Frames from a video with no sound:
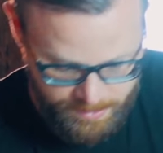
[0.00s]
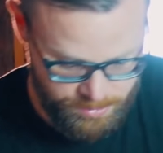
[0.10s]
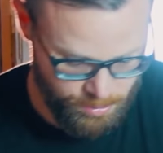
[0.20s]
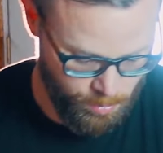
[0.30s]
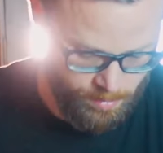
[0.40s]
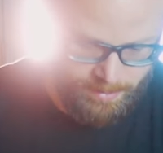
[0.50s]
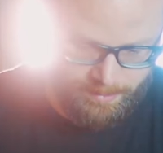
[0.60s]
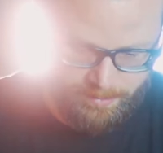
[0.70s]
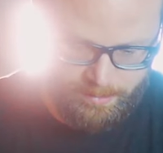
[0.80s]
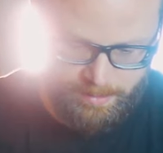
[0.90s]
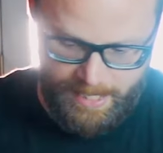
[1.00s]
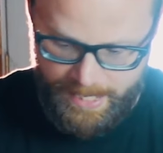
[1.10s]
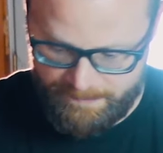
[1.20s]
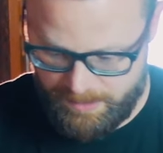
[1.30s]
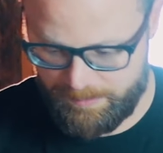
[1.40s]
so I
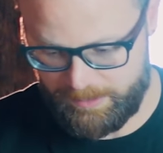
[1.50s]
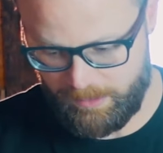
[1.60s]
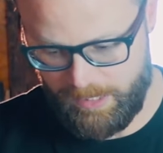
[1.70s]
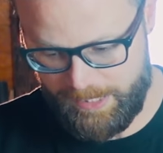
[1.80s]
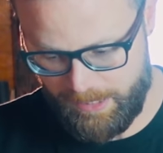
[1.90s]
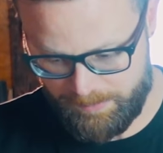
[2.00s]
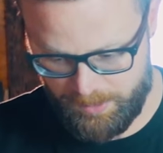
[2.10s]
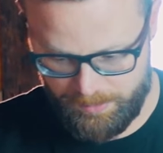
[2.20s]
have something to line up to.